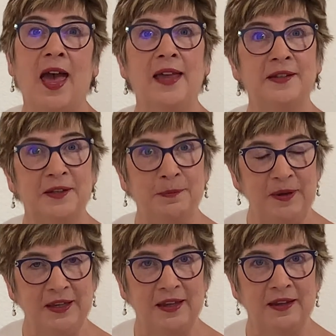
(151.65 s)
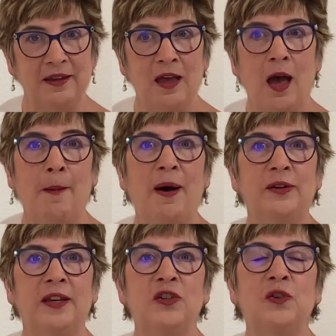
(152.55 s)
and speaking
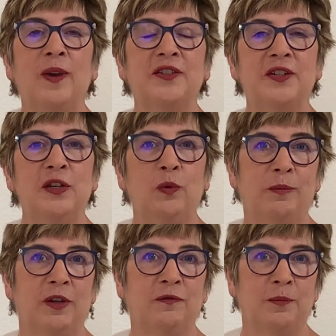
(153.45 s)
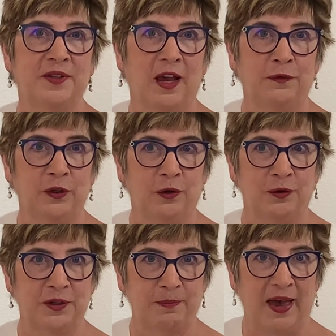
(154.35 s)
about interesting women from South
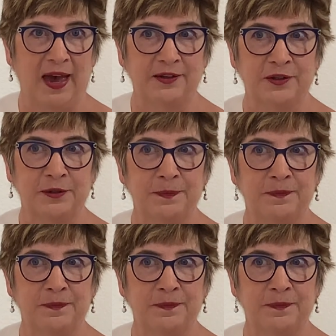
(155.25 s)
Dakota's past.